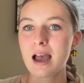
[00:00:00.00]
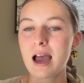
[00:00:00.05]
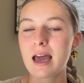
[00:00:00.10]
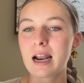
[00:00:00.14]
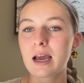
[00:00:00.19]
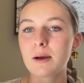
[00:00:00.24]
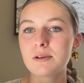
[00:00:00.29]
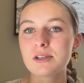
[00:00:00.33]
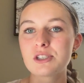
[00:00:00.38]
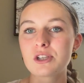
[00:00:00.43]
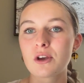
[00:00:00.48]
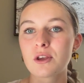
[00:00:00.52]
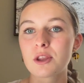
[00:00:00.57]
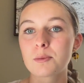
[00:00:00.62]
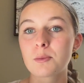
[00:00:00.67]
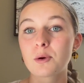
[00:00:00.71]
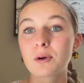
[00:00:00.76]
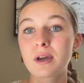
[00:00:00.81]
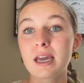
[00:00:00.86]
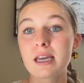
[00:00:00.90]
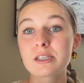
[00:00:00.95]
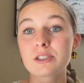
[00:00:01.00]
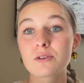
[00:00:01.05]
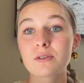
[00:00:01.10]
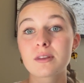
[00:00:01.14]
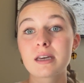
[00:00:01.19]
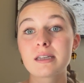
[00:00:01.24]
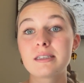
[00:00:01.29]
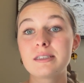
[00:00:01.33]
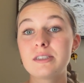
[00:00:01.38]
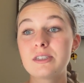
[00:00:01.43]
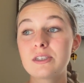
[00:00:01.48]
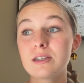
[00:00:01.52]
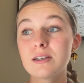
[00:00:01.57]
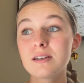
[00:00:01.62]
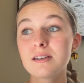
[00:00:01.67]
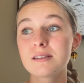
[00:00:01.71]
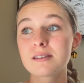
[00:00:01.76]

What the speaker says: And I would show them, okay, so the D